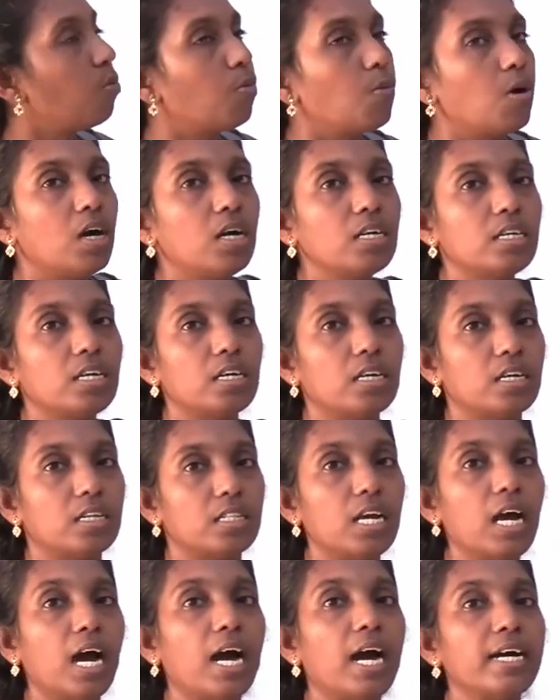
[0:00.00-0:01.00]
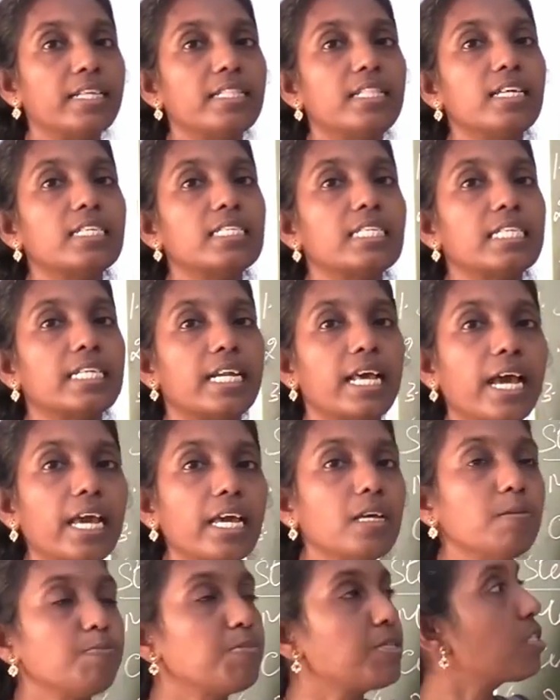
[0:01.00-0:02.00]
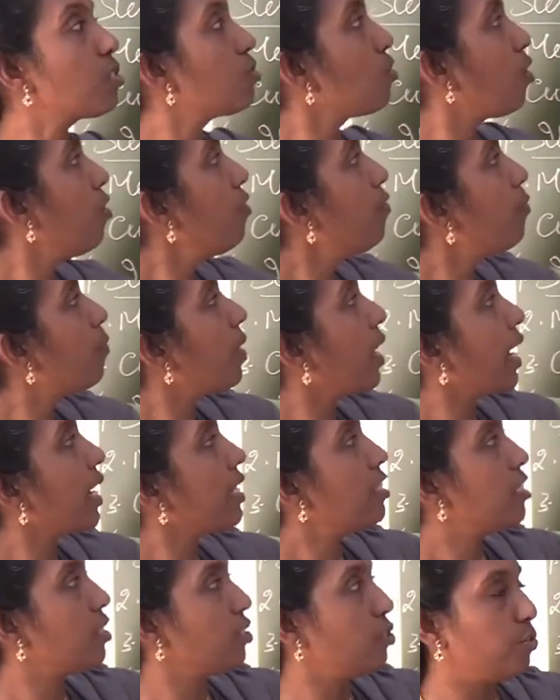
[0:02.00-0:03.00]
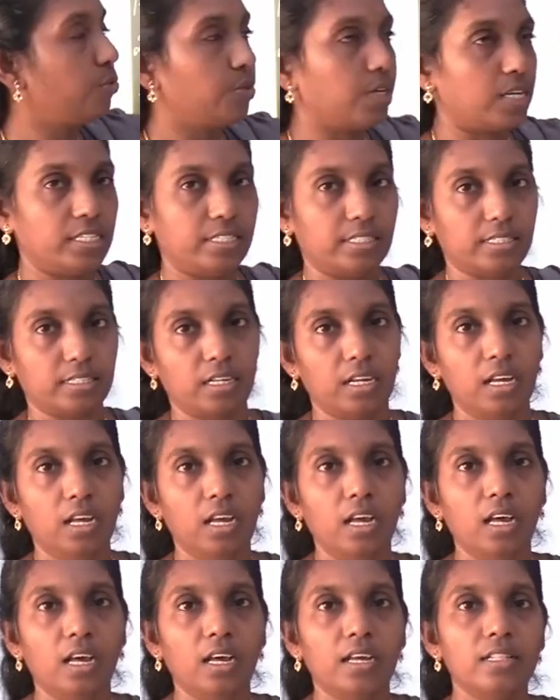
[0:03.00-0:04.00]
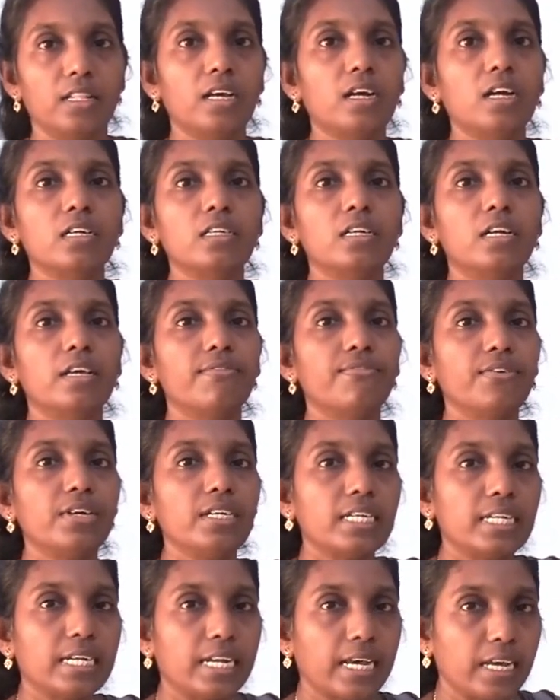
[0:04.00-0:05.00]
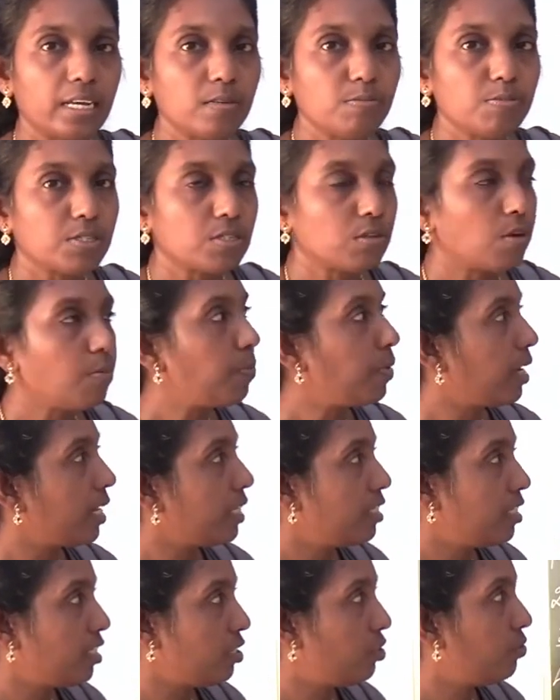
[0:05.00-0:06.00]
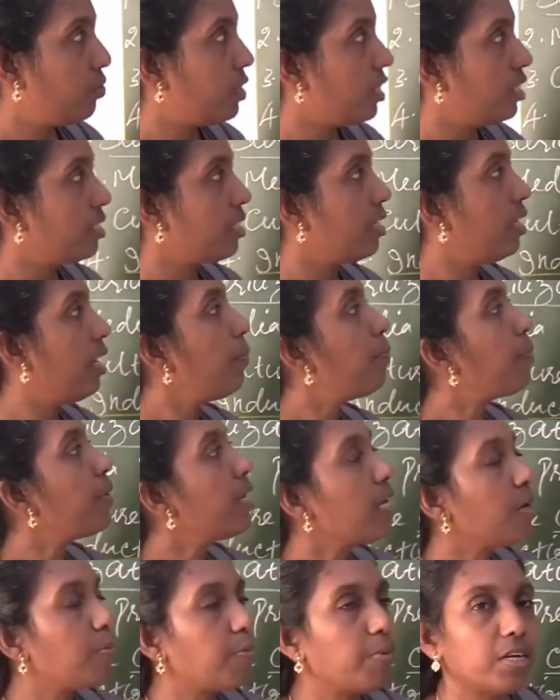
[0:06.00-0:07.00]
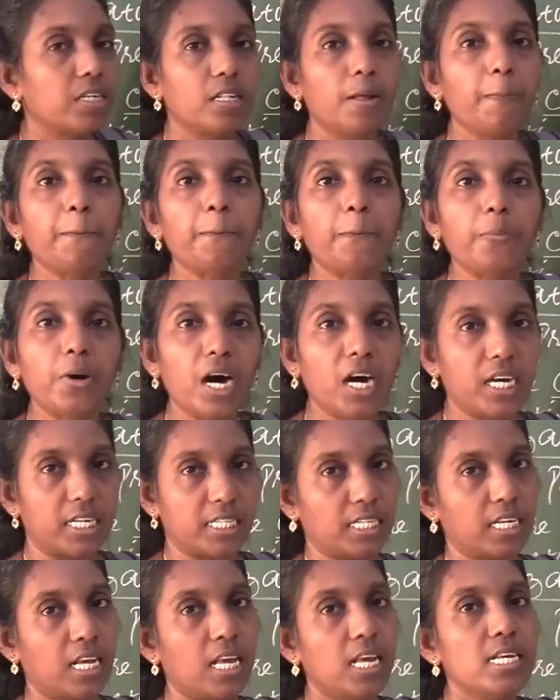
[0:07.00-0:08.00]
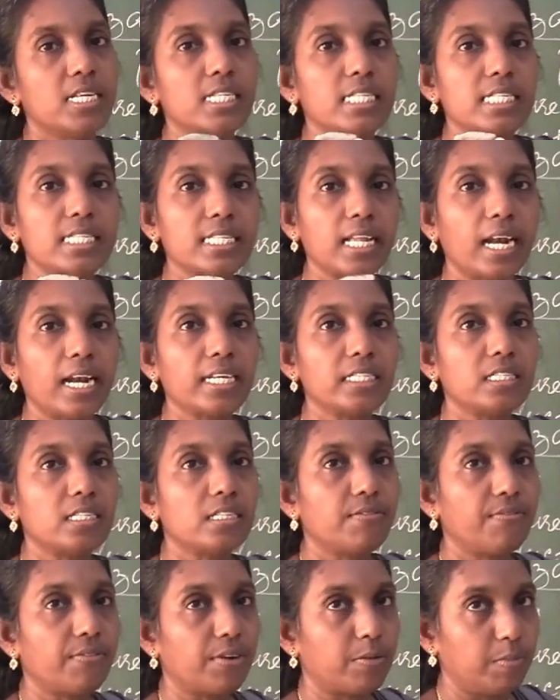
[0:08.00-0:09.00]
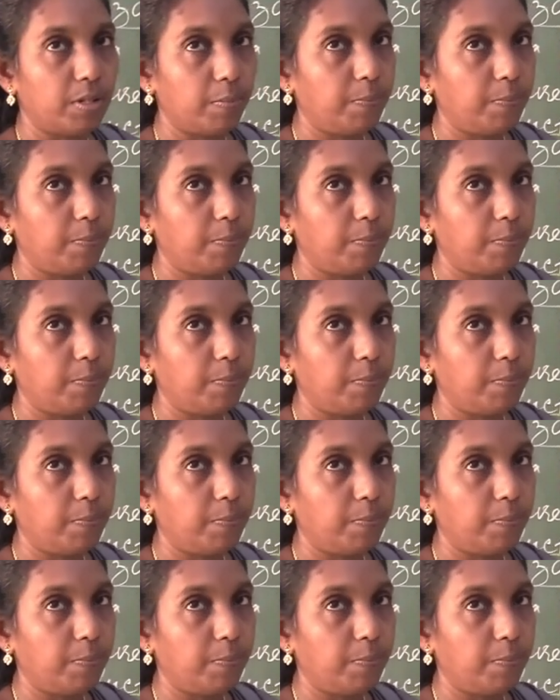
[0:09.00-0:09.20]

what are the other types of plant tissue culture? There are different types of plant tissue culture. Depend upon the part selected from the